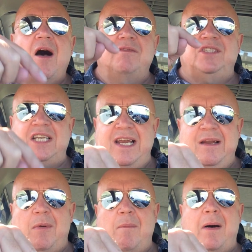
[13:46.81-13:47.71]
I've seen
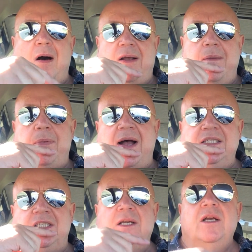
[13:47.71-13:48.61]
them on
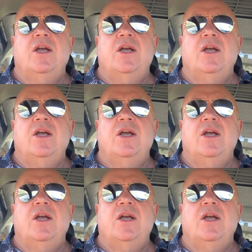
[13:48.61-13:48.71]
Marketplace.